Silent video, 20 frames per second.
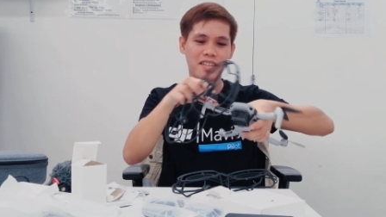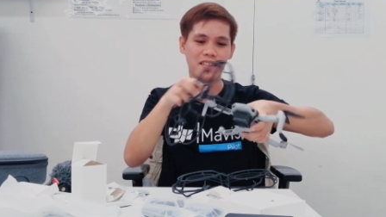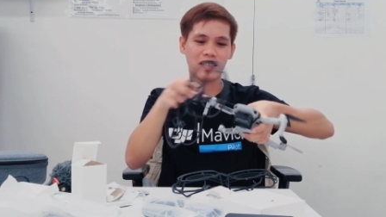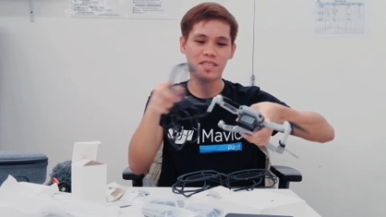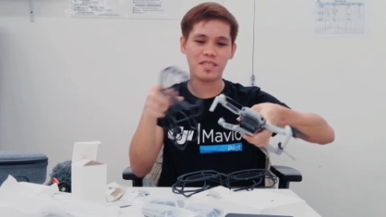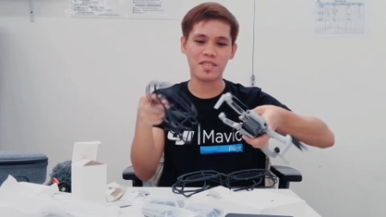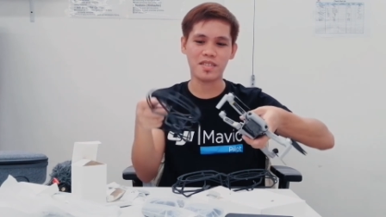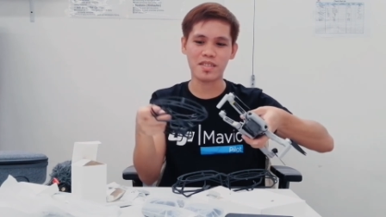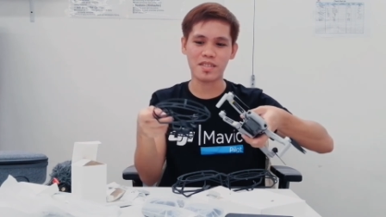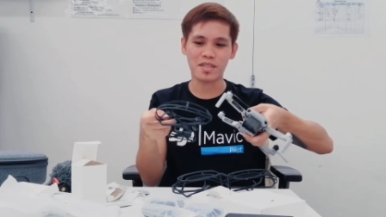
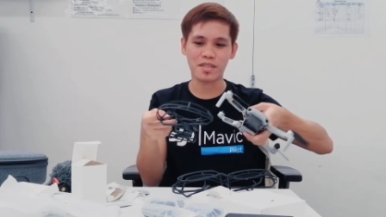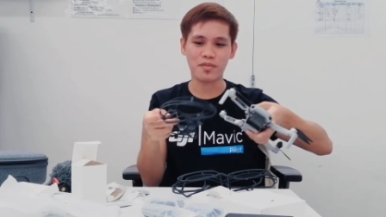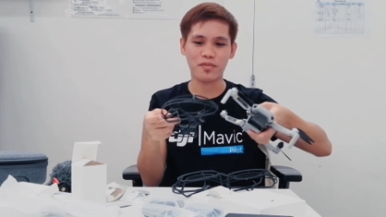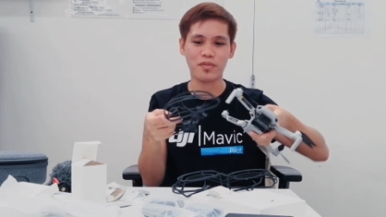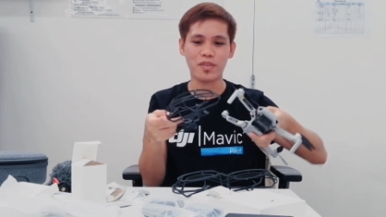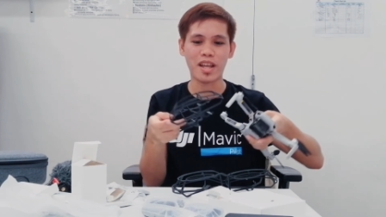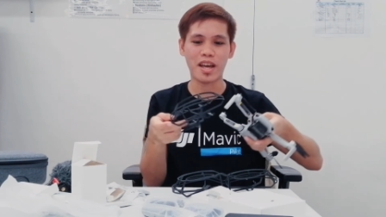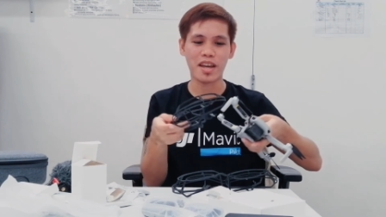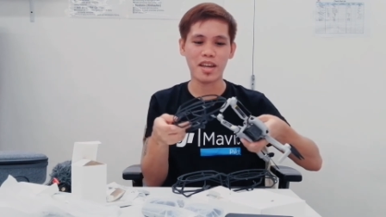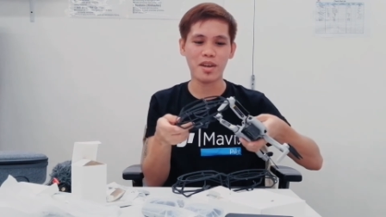just
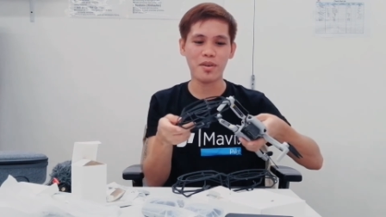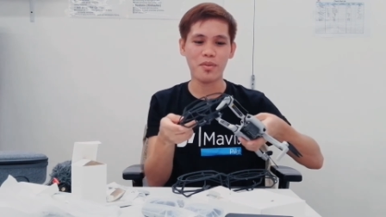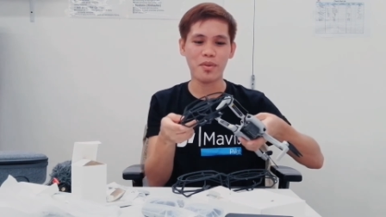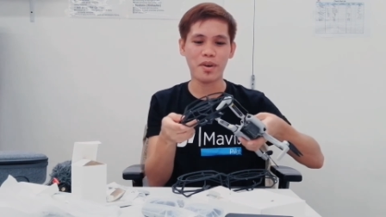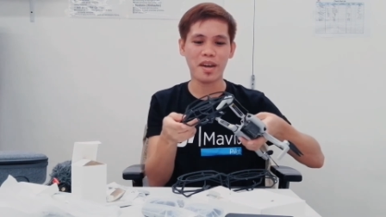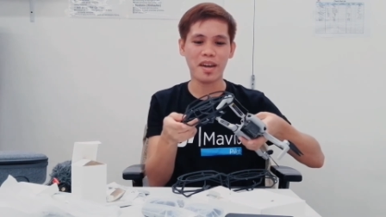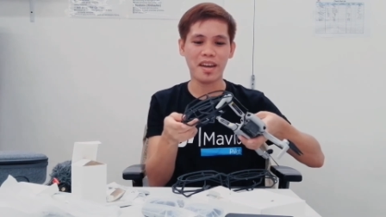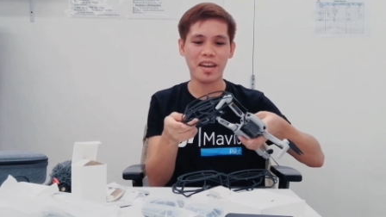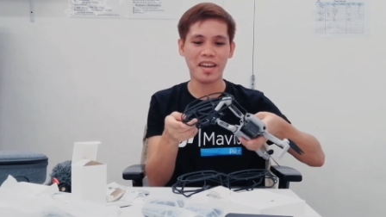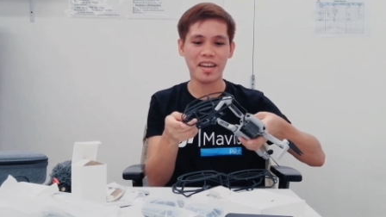fly
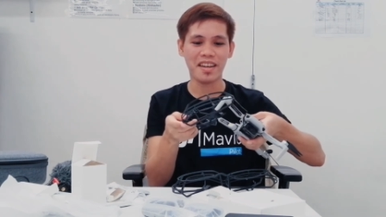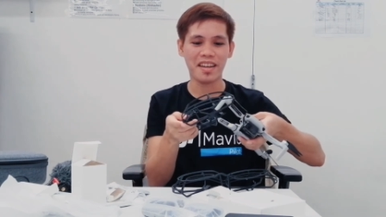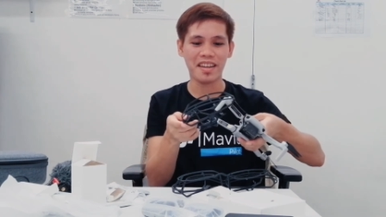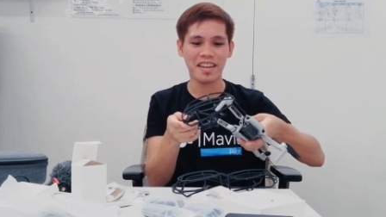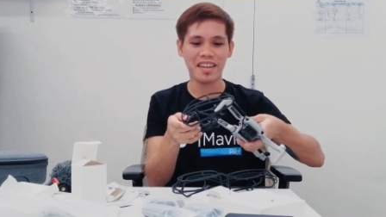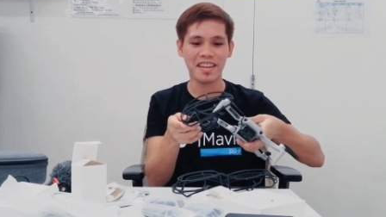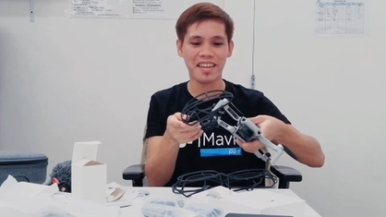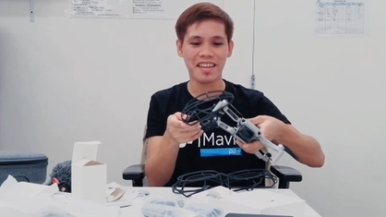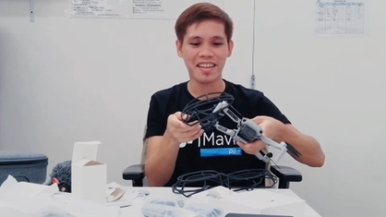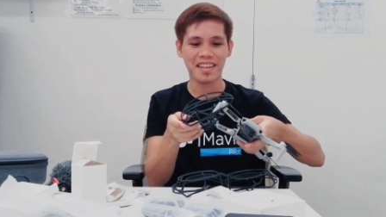away
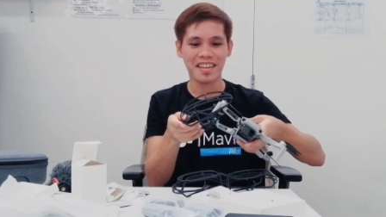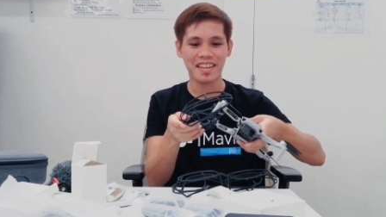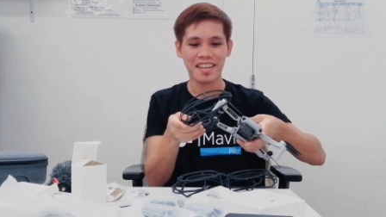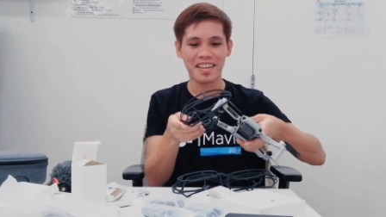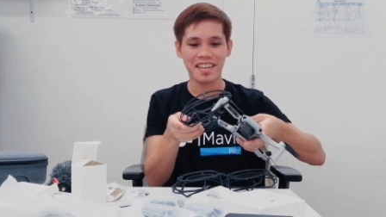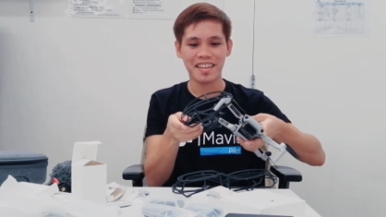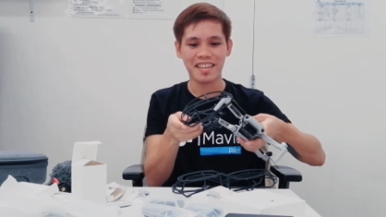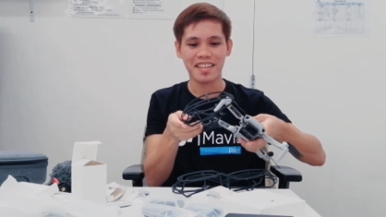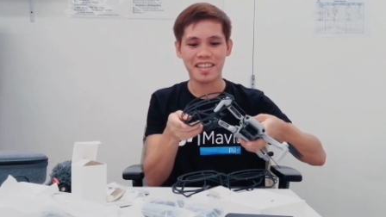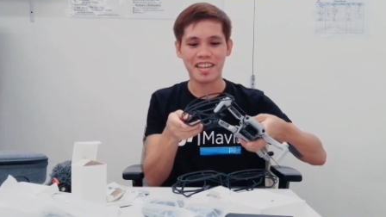
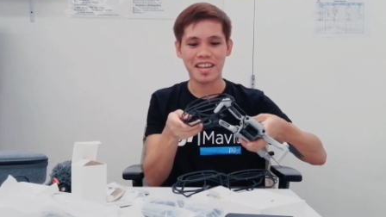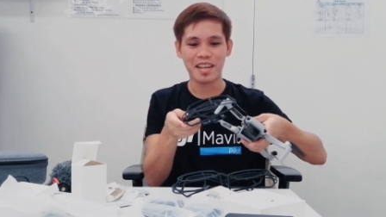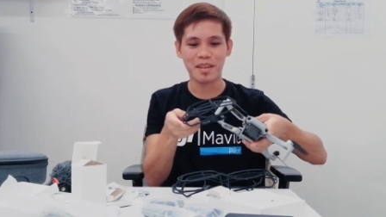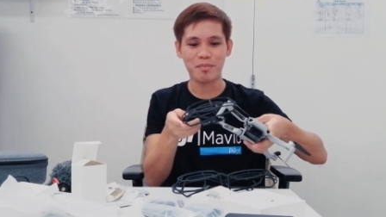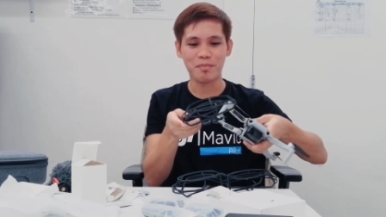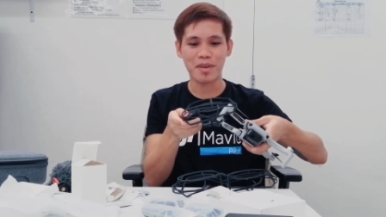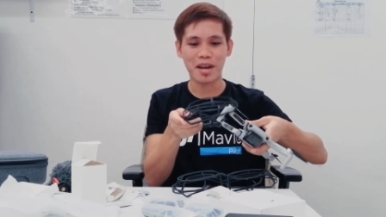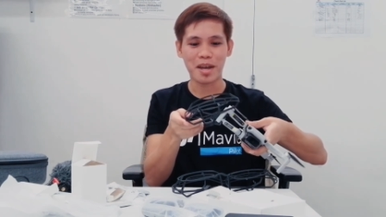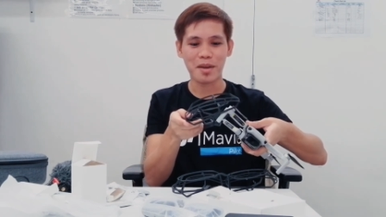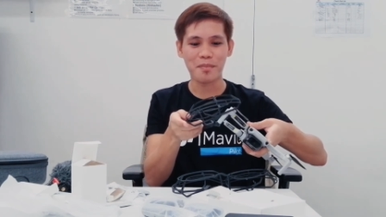and
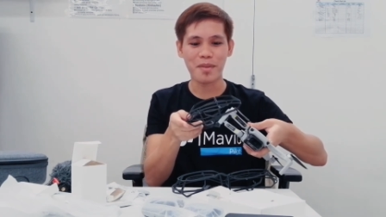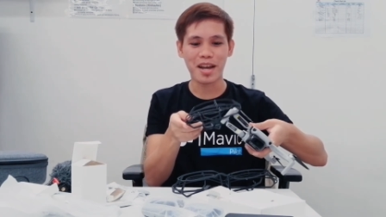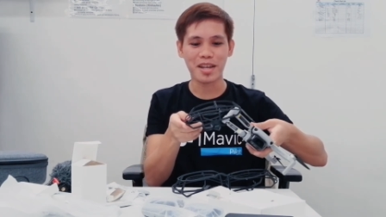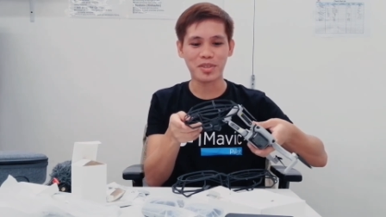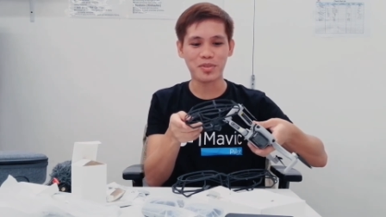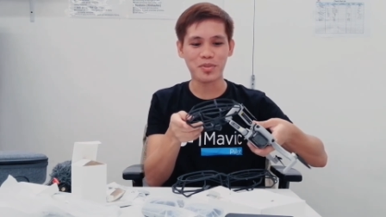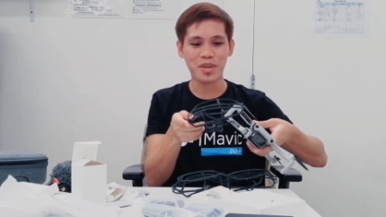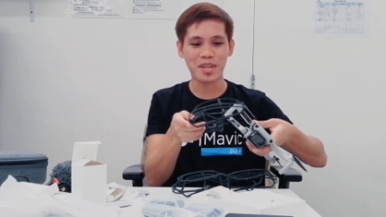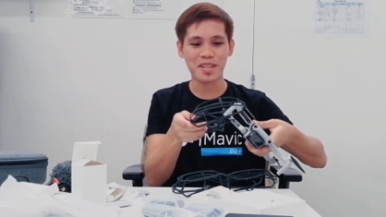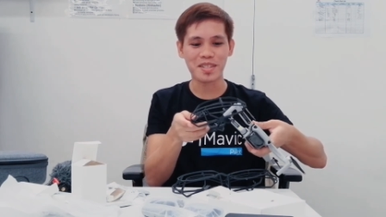bye bye
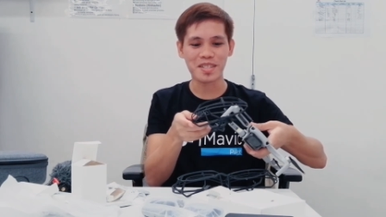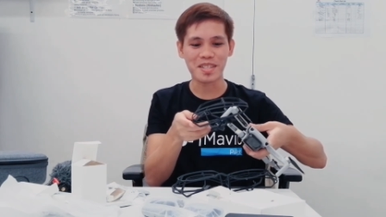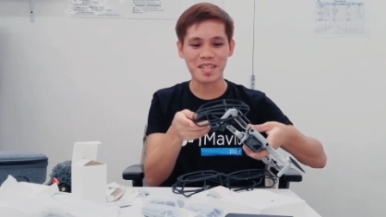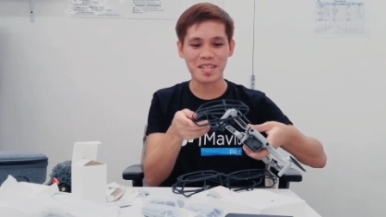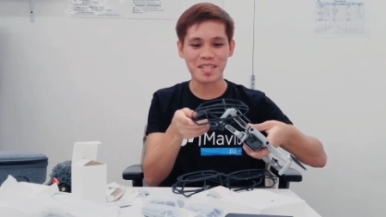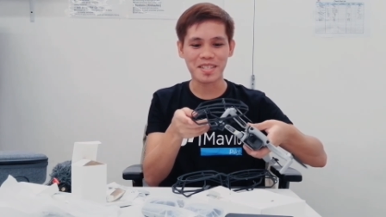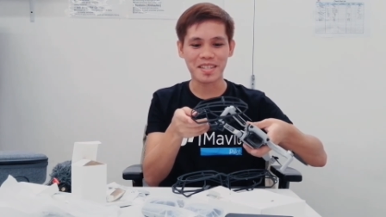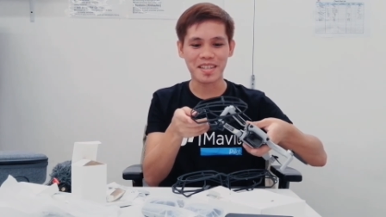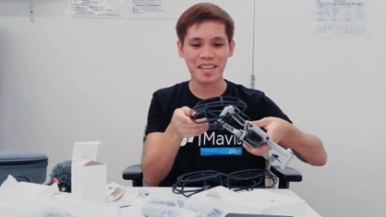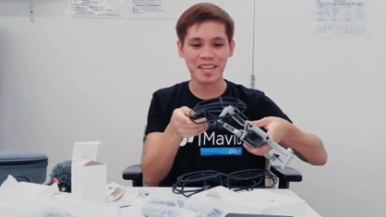
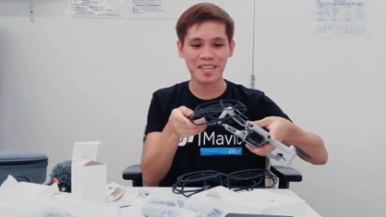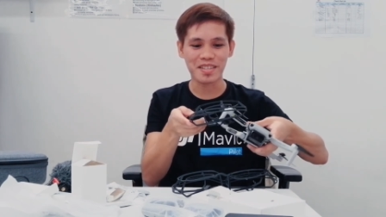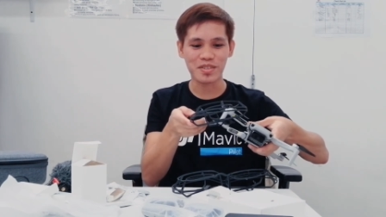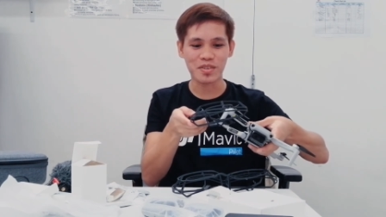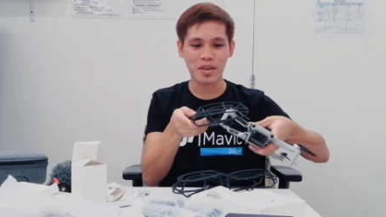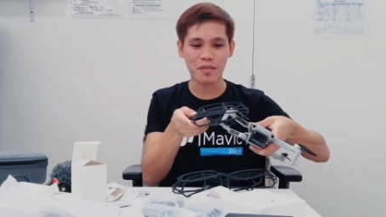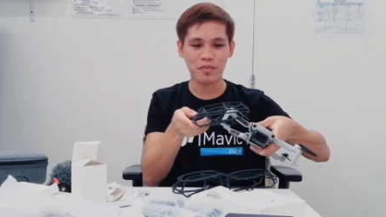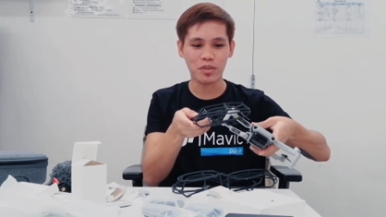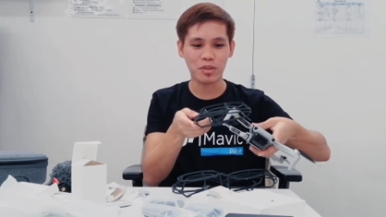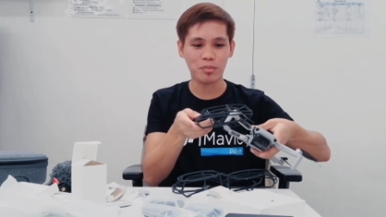26K. So I
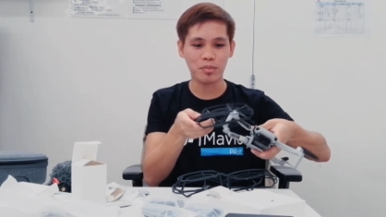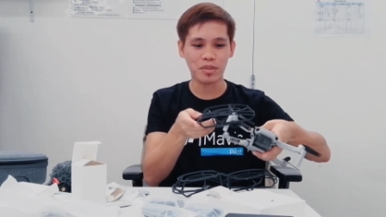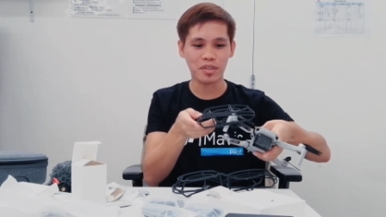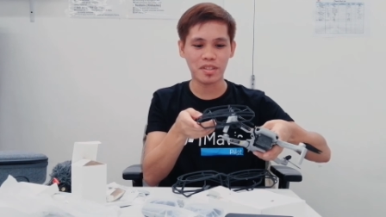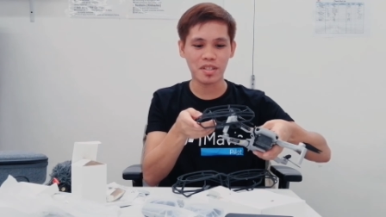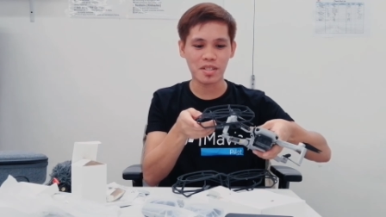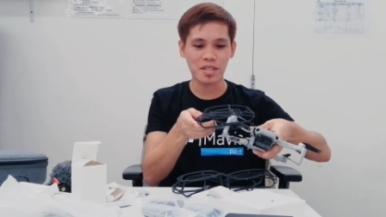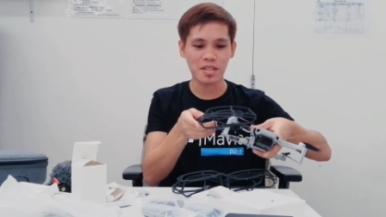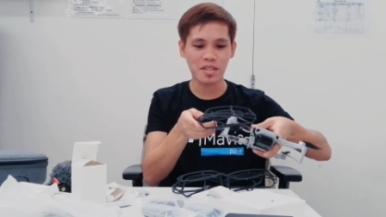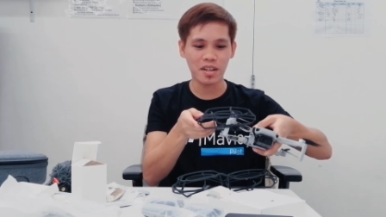have to put
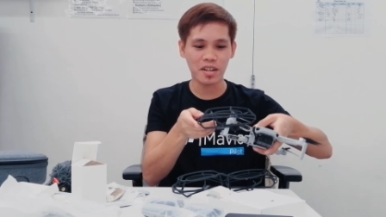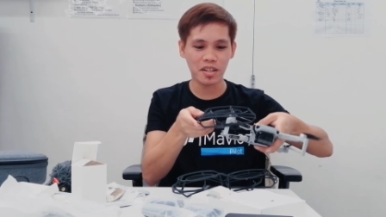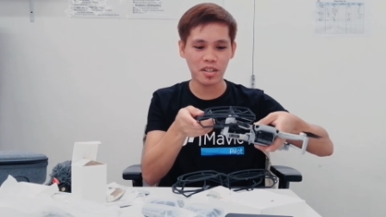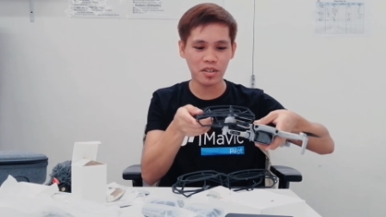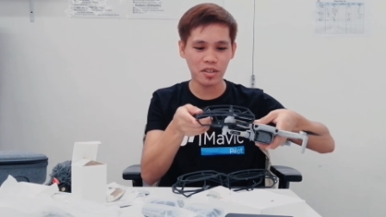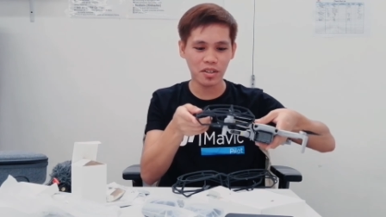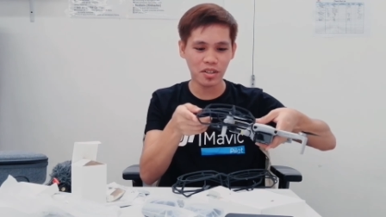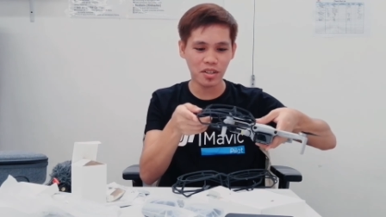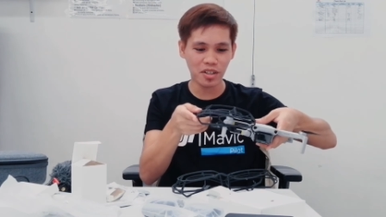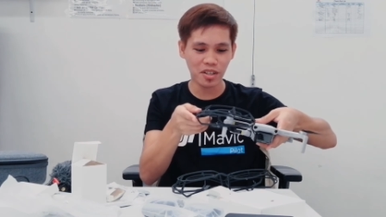this guard
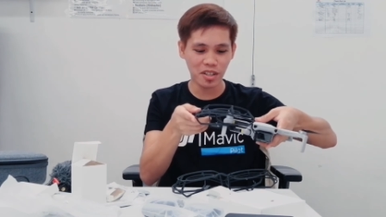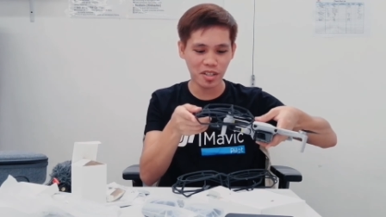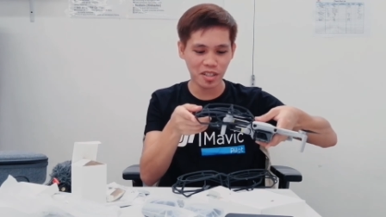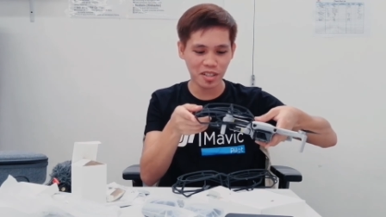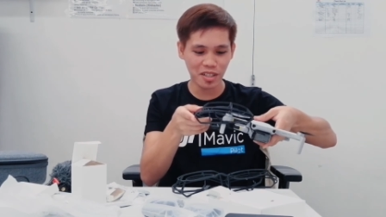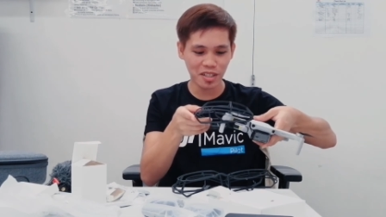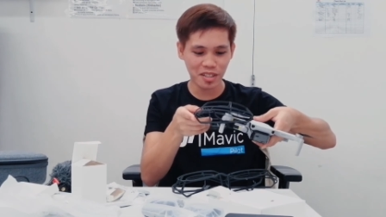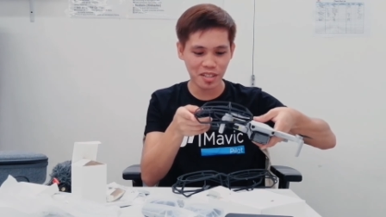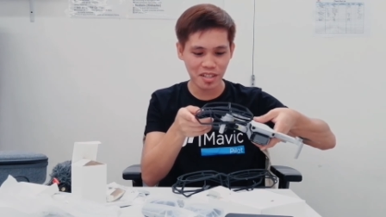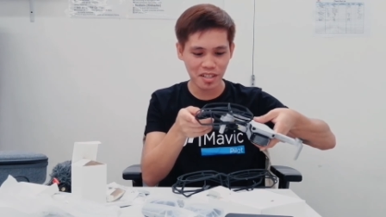
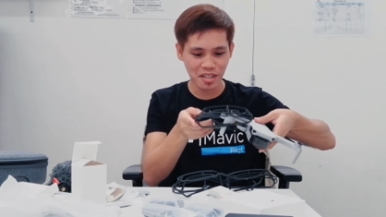on.